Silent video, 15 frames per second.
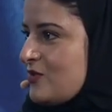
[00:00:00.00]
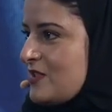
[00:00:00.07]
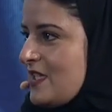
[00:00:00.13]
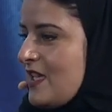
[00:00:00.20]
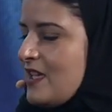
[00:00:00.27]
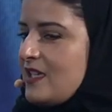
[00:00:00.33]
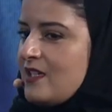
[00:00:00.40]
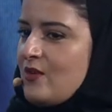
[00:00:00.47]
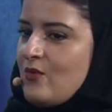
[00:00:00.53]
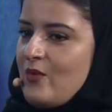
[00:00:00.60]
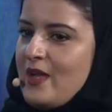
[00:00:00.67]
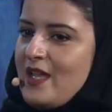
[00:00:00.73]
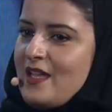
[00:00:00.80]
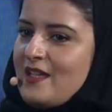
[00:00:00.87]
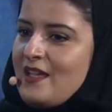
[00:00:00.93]
today in a
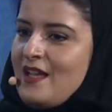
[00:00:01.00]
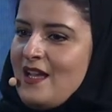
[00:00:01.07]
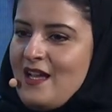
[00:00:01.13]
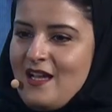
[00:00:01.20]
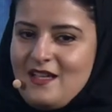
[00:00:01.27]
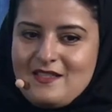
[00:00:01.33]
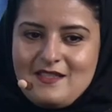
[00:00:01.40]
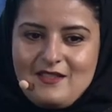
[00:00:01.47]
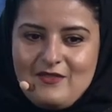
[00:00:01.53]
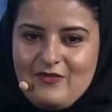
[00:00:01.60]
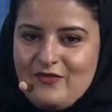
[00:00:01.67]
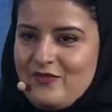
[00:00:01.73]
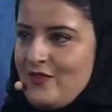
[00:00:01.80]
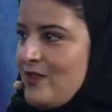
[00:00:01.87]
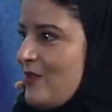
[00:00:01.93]
way as
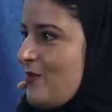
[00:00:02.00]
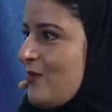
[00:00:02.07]
if